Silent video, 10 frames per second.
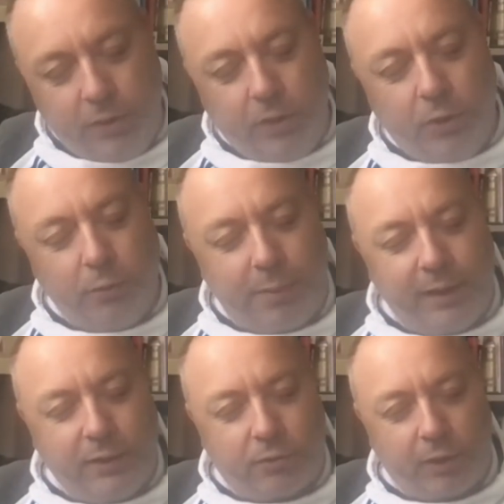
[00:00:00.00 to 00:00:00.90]
who
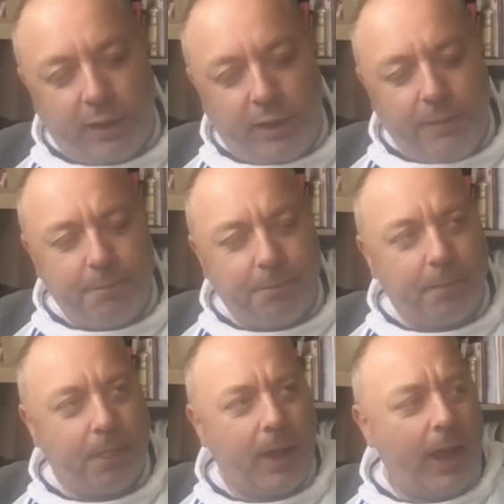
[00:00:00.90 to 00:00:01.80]
played cricket,
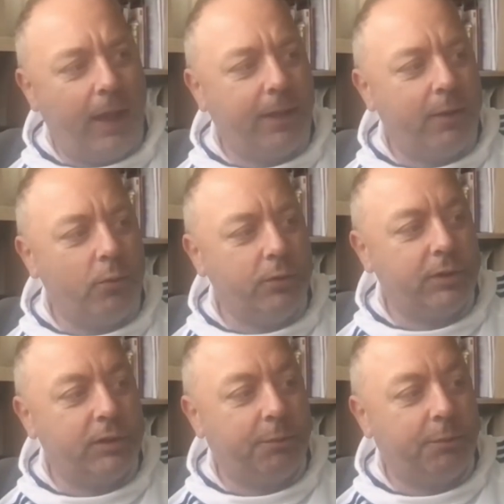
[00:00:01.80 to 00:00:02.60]
and they wanted